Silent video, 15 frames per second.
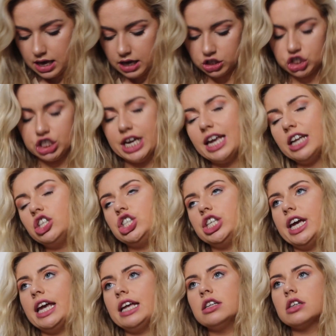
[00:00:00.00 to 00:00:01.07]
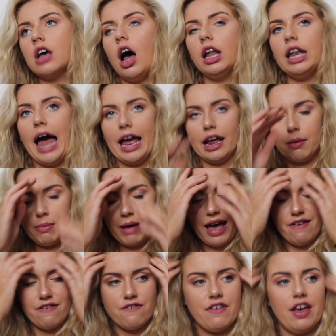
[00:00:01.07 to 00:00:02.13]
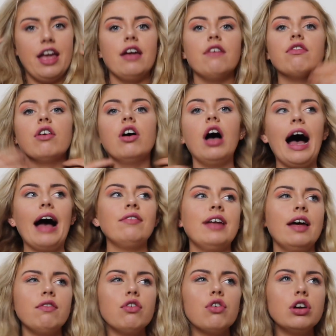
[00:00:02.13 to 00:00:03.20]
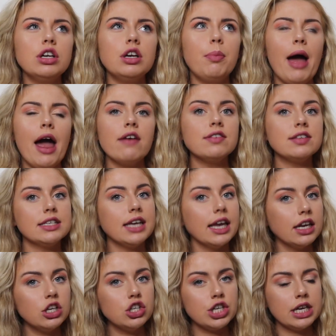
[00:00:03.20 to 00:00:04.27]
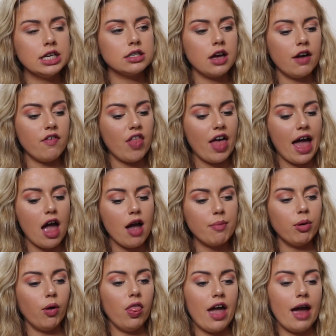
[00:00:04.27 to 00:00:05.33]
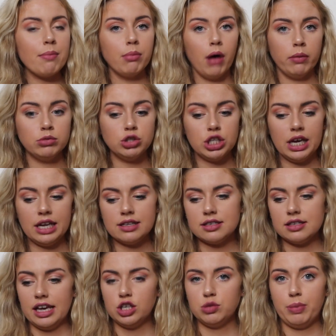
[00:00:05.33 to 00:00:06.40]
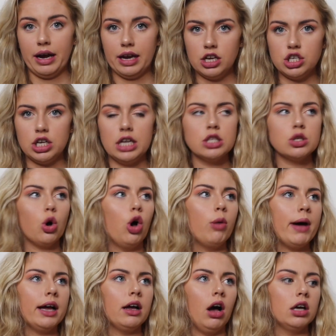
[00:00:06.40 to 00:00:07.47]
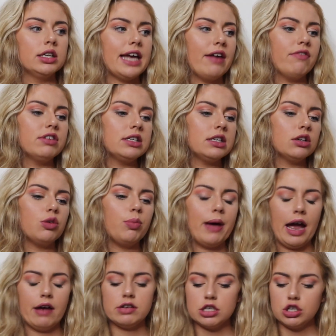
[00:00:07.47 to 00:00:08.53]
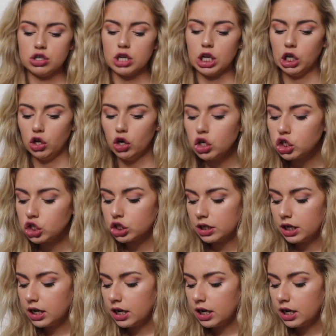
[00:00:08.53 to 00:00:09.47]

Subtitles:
Shein jeans are like my favourite. I've never ordered a pair of skinny jeans off there, but they're mom jeans slash baggy jeans. Oh my God, every single pair is just lush.